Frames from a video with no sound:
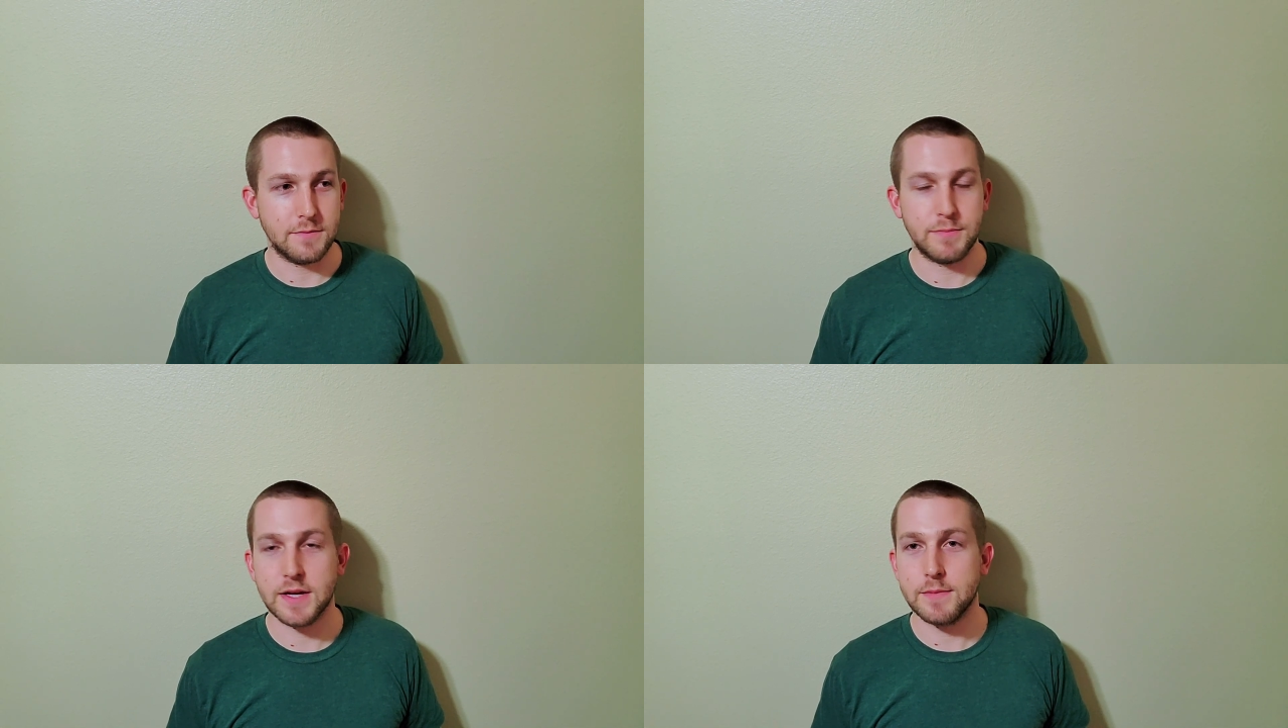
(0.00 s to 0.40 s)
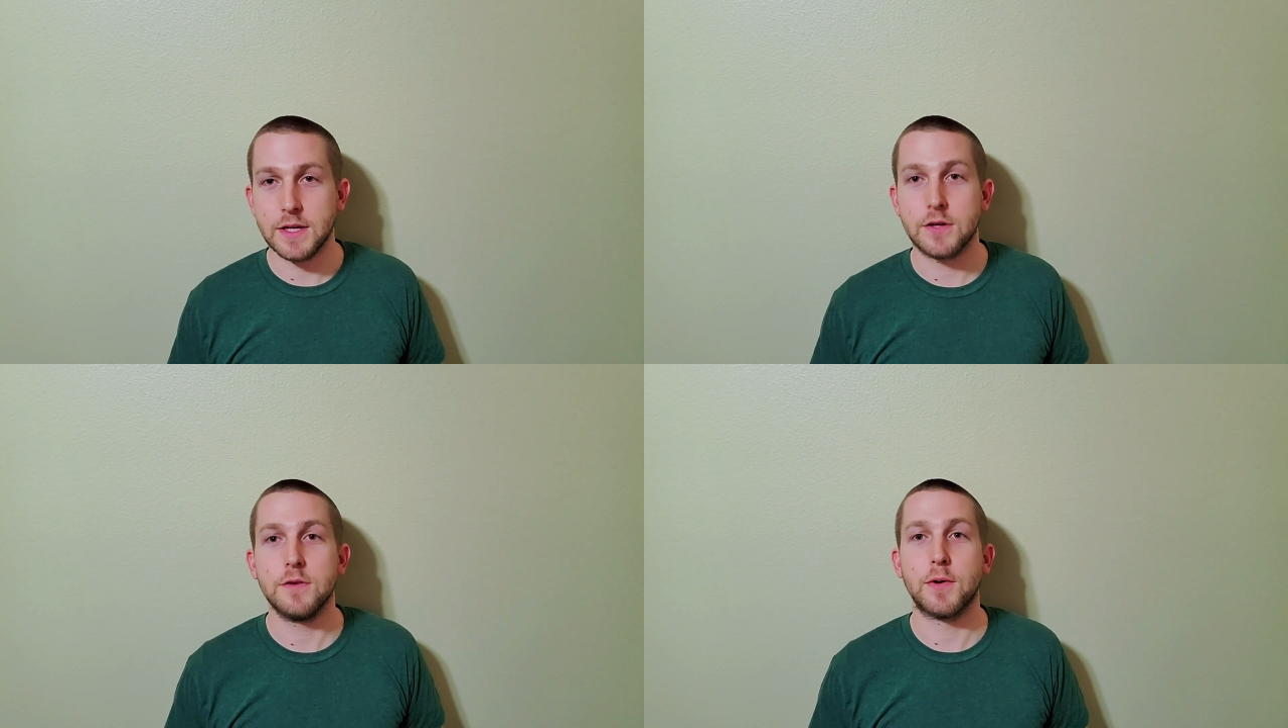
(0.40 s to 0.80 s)
big Mini
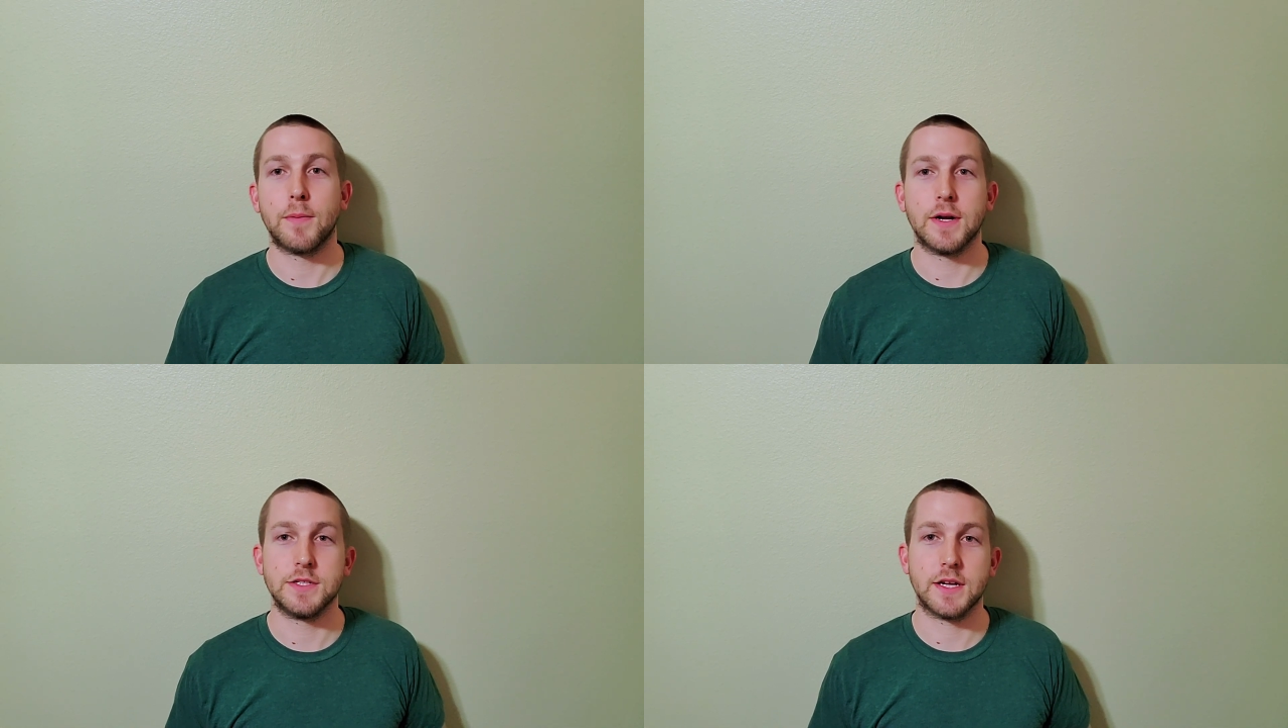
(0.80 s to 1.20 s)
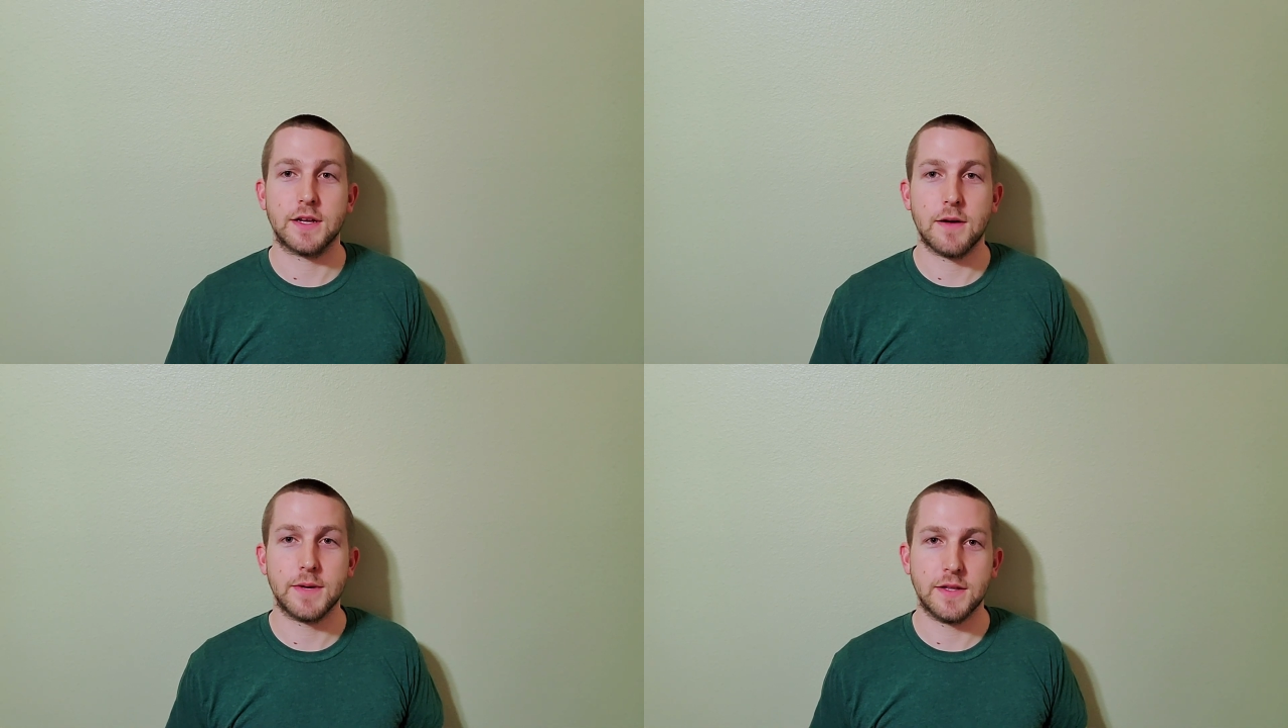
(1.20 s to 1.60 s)
Cooper project
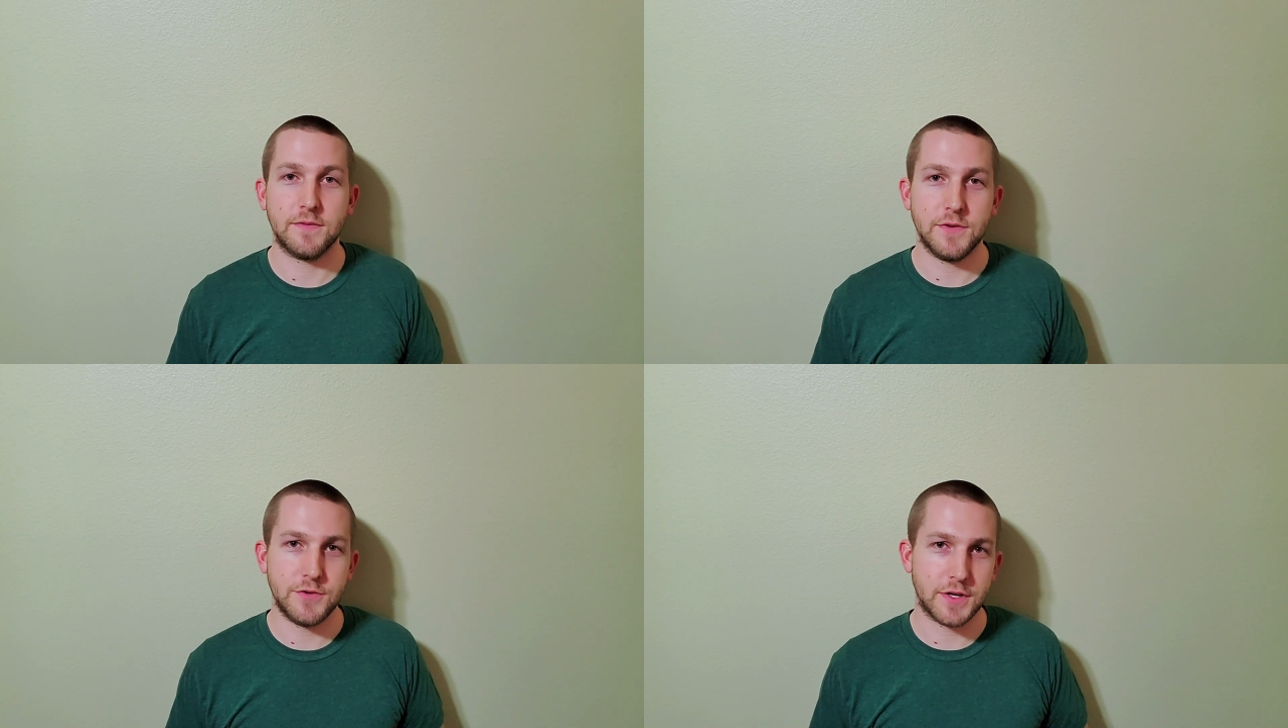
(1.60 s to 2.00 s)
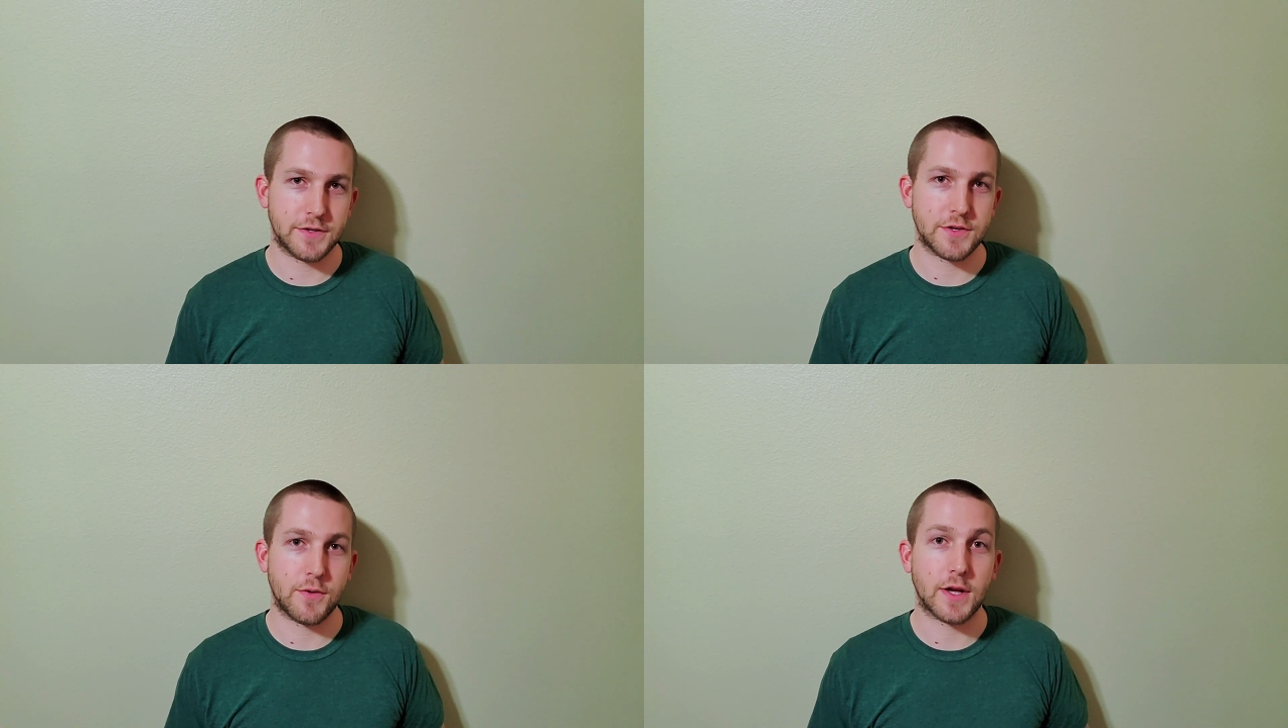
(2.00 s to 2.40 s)
coming in the future,
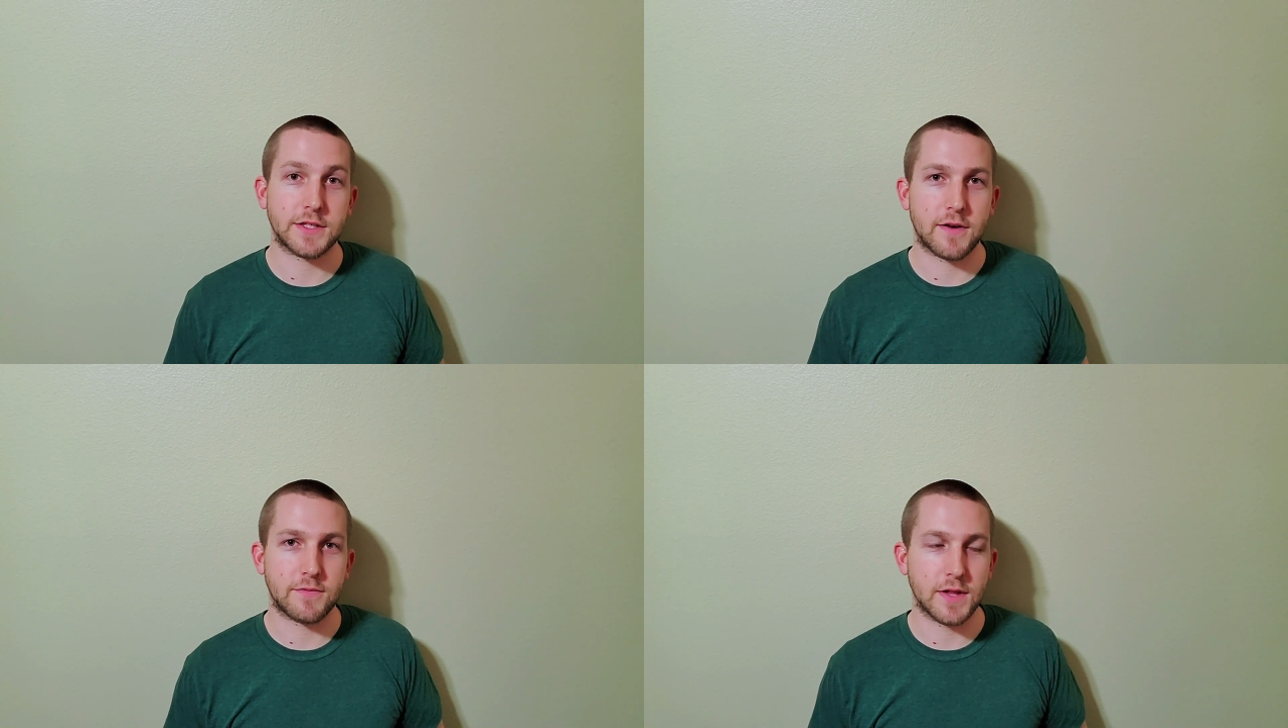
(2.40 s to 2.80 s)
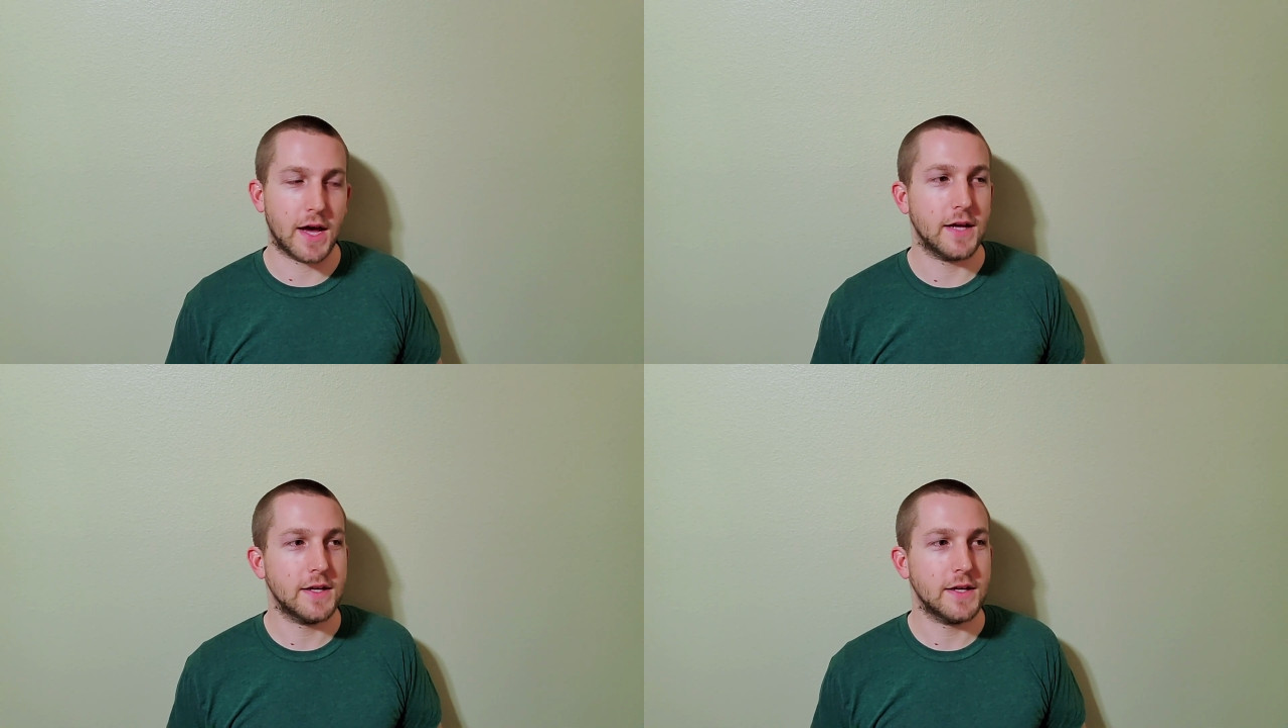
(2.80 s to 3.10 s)
so watch out for that.